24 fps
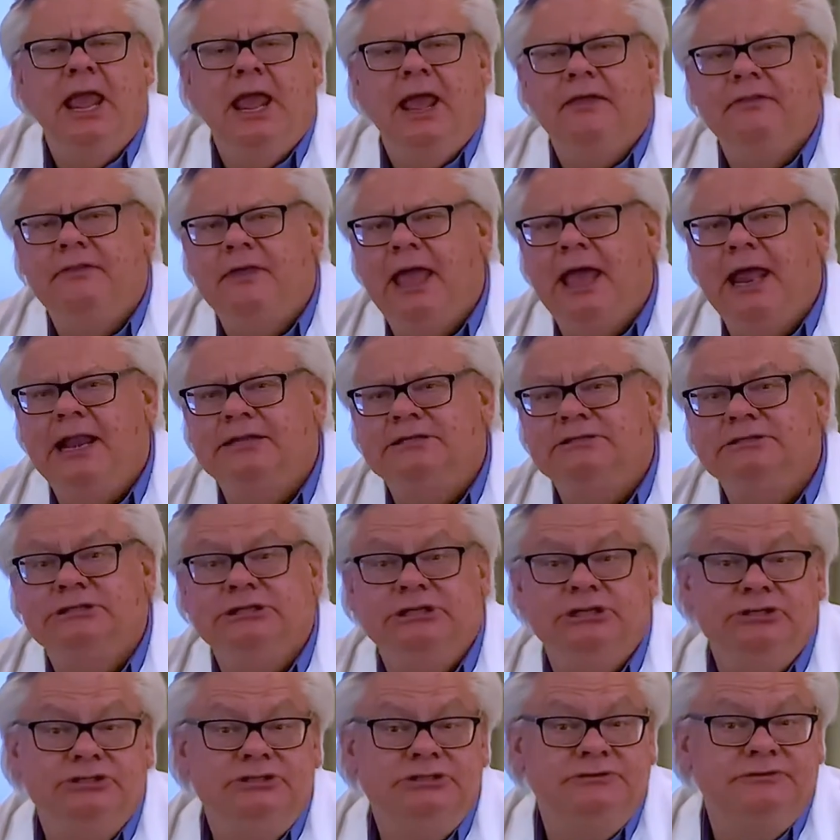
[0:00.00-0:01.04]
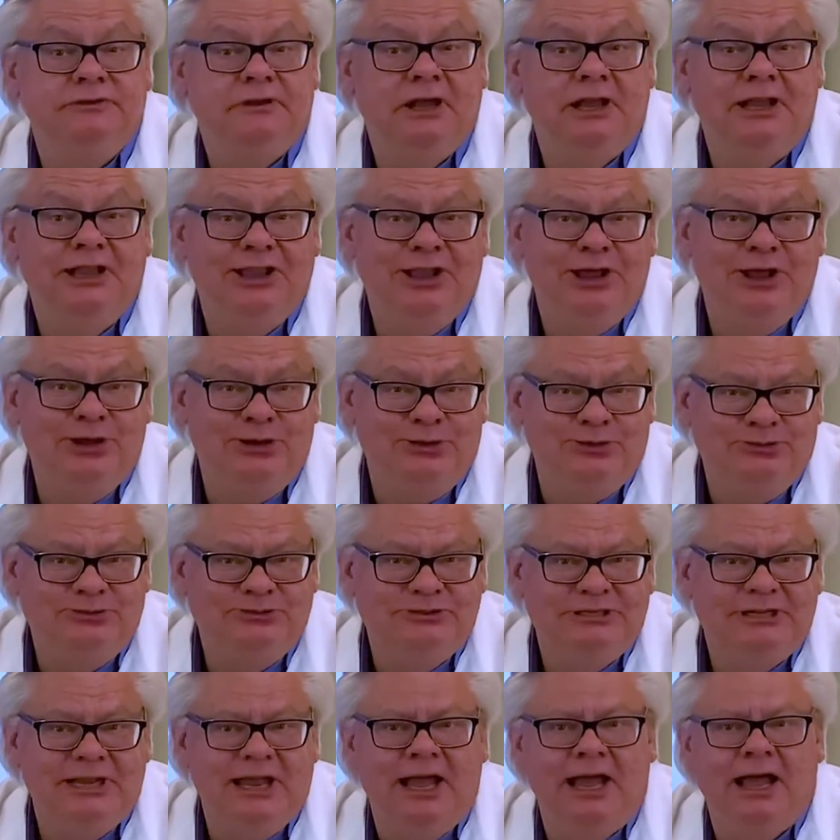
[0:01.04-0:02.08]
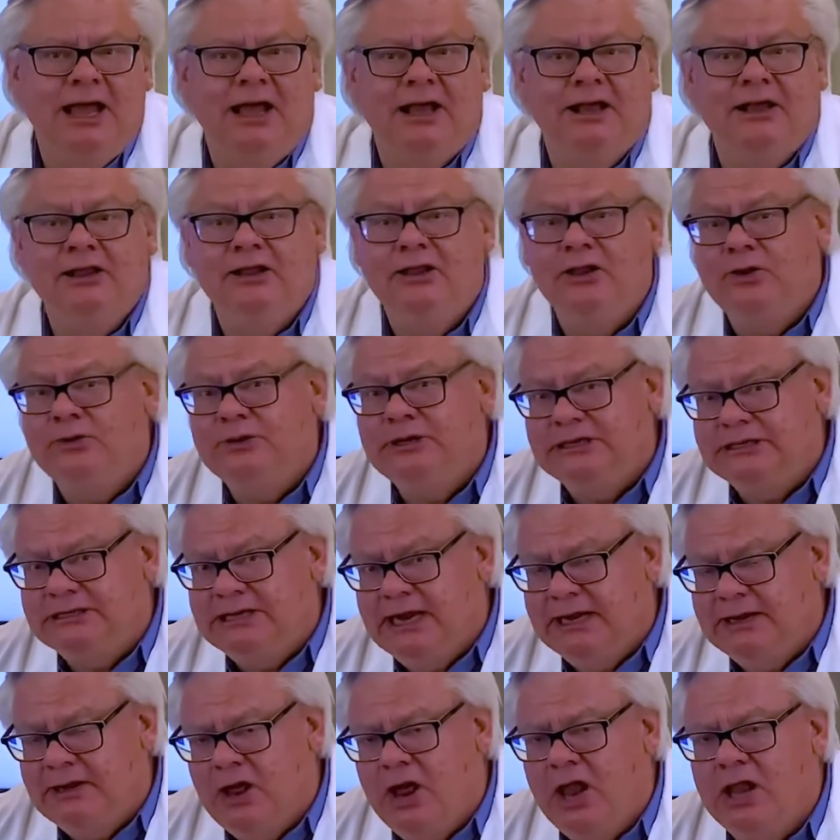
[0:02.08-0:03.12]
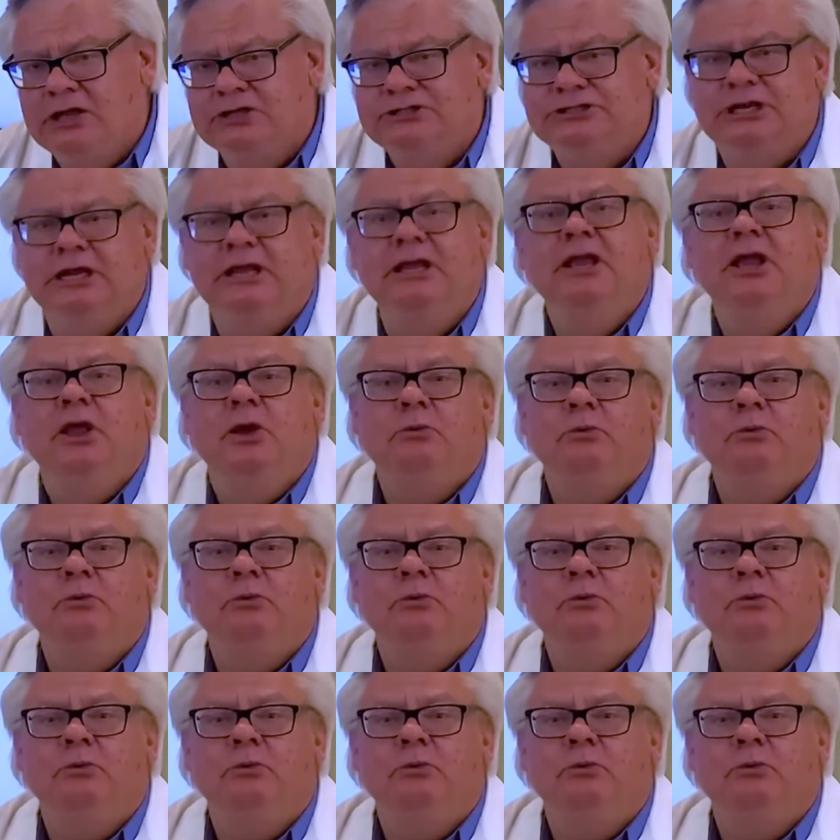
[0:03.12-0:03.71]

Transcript: and that is the use of cloning technology,